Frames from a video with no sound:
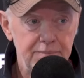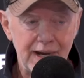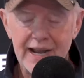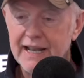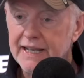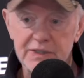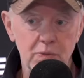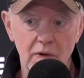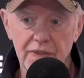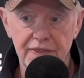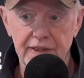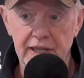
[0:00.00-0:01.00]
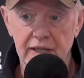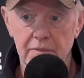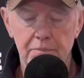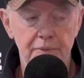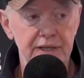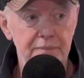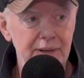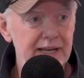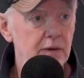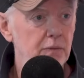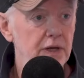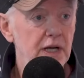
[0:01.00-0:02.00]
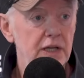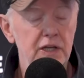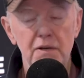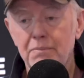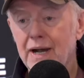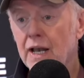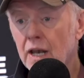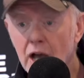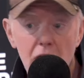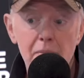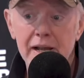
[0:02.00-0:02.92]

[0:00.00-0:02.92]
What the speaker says: buying it's one thing, but depending on what, you can buy a low